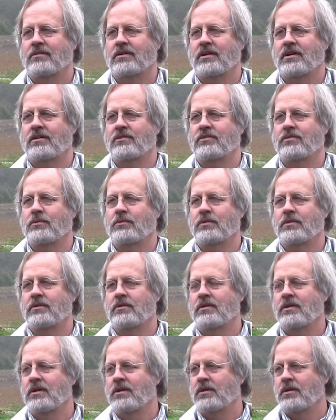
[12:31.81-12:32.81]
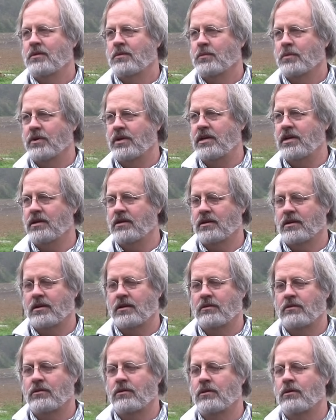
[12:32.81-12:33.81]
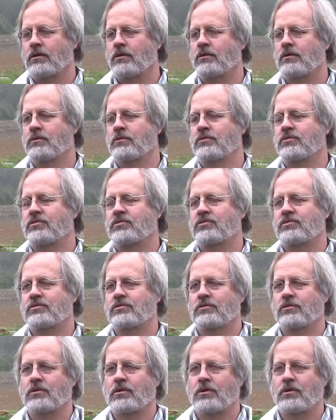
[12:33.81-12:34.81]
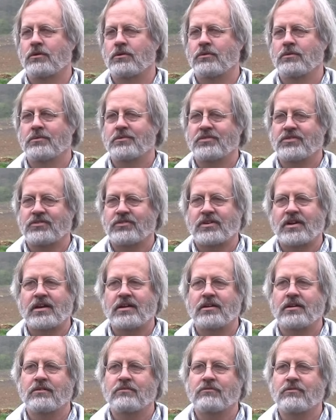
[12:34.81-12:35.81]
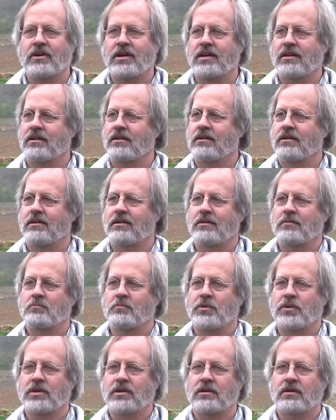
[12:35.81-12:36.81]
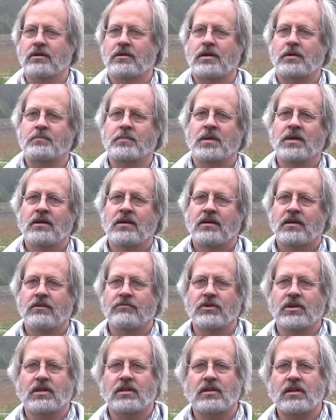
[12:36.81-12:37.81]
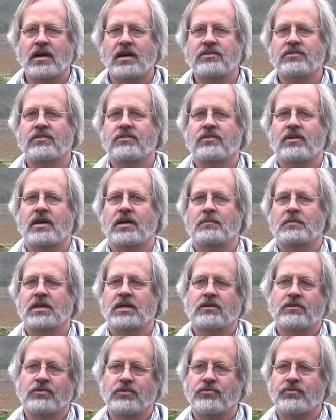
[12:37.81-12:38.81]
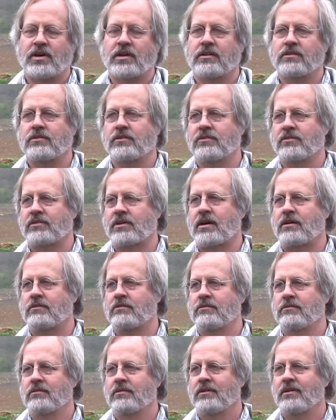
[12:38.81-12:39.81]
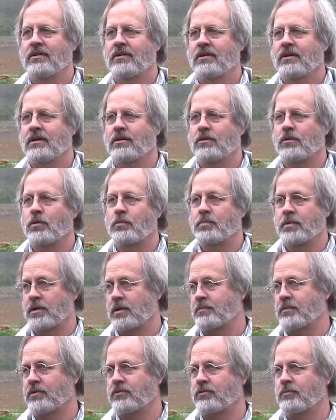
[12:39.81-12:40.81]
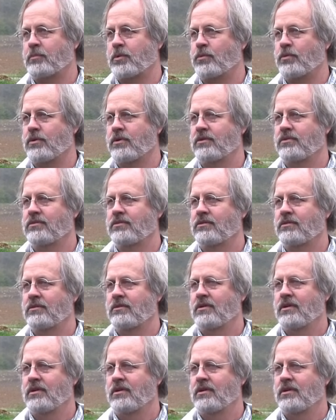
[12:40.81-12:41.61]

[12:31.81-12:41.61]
Okay, so we're we're heating at a low, slow, steady rate and bringing it up, giving it lots of time to get those volatiles out and open up those pores.